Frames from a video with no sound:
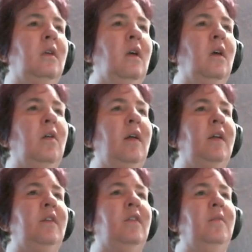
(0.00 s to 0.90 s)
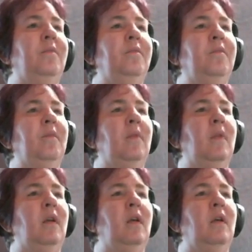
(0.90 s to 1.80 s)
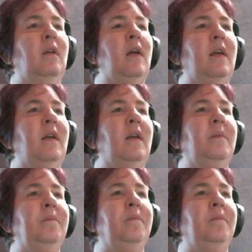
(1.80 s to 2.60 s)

All right, line it up.